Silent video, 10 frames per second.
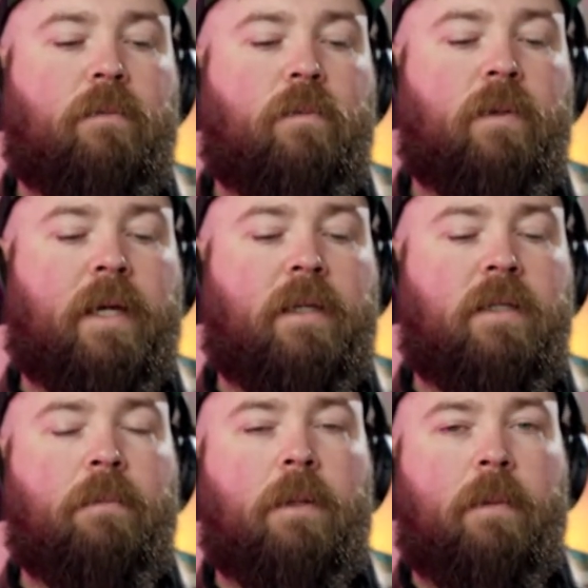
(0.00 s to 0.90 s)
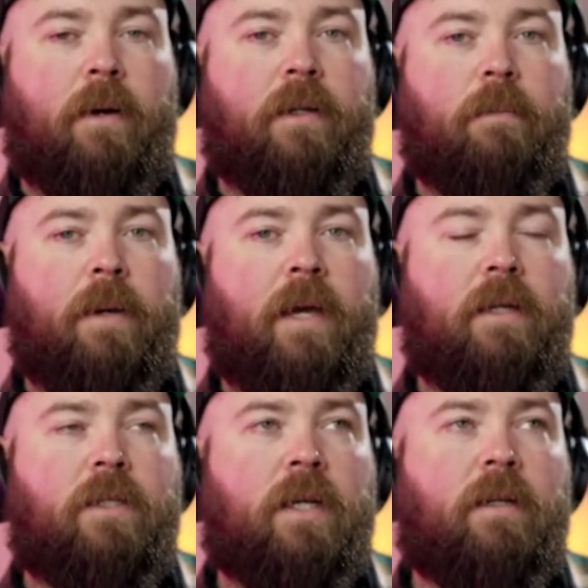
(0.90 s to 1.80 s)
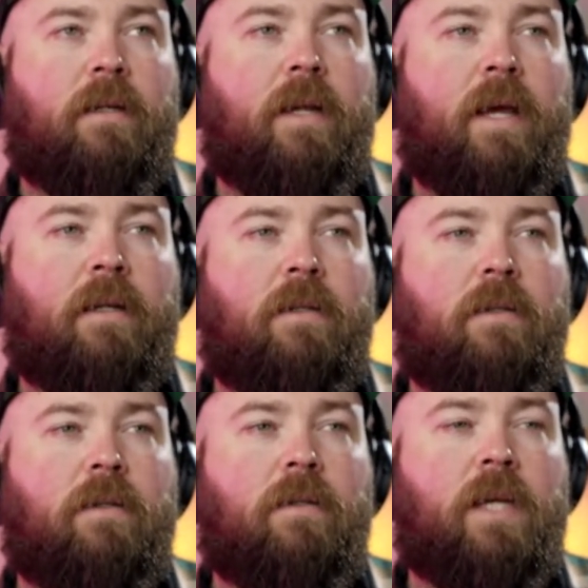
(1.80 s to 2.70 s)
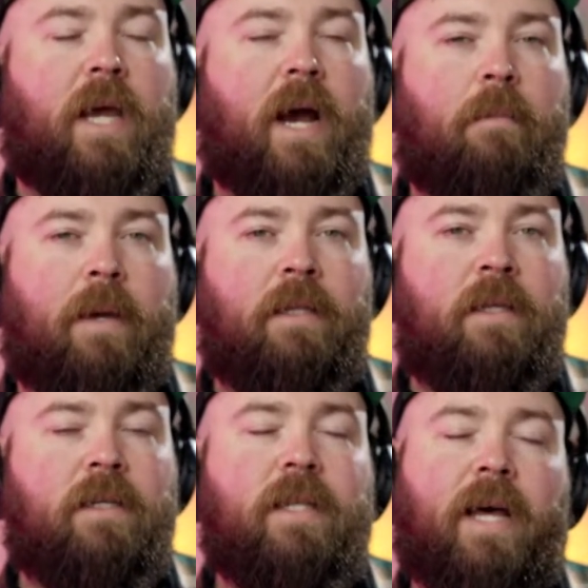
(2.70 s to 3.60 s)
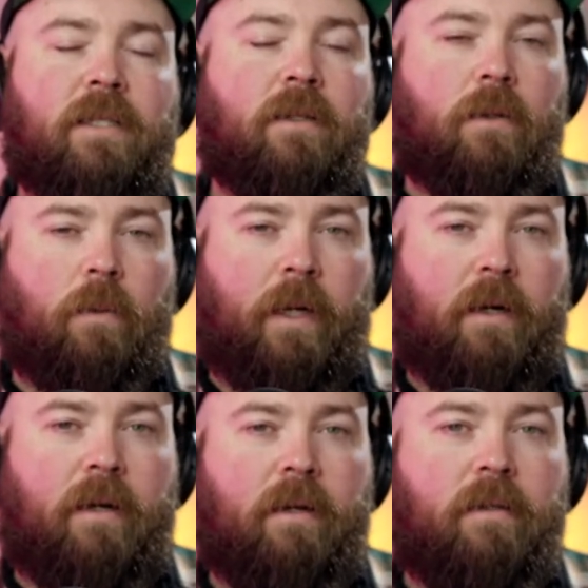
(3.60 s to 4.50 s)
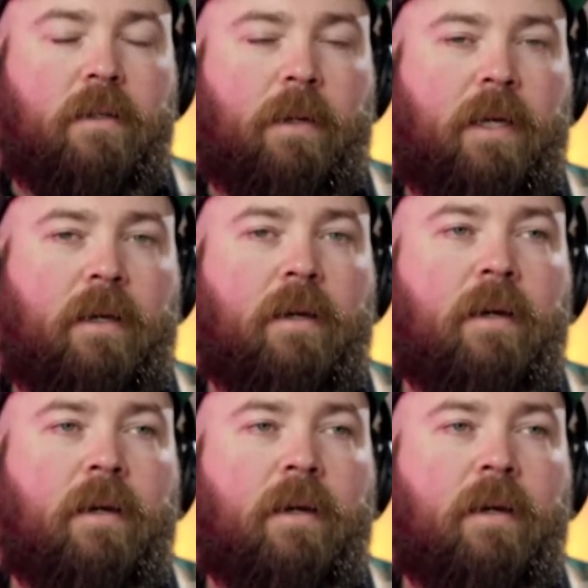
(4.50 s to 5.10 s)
like dump them out on the page and say I made this, that's a little weird to me.